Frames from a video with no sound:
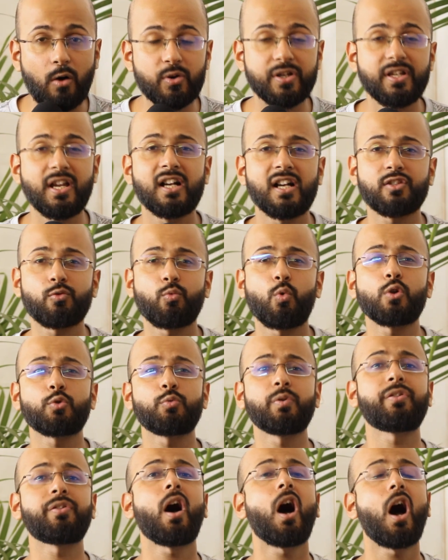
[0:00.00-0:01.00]
He has worked
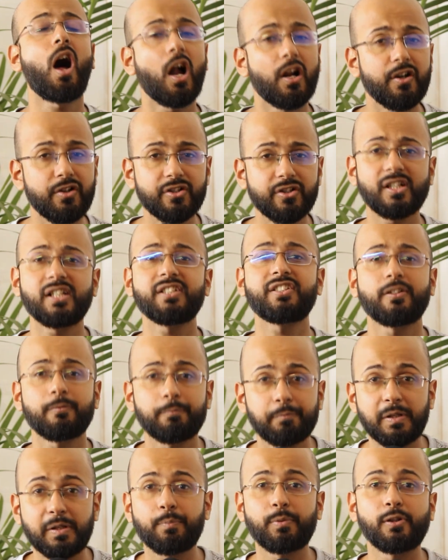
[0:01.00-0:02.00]
with hundreds
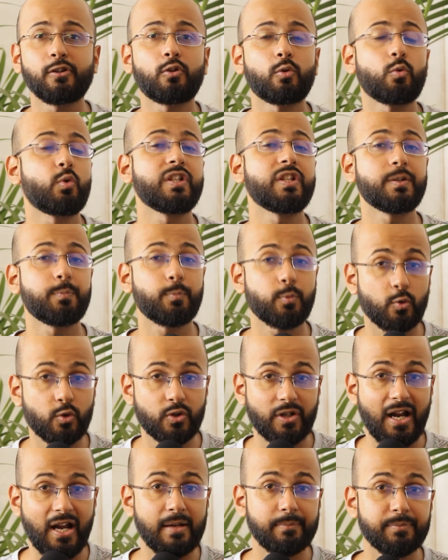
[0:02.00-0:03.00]
of people through his
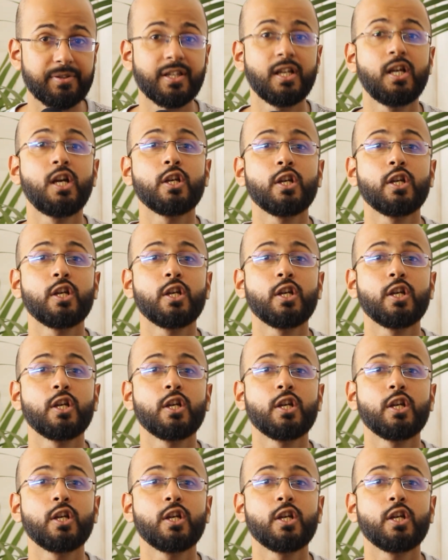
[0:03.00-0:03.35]
programs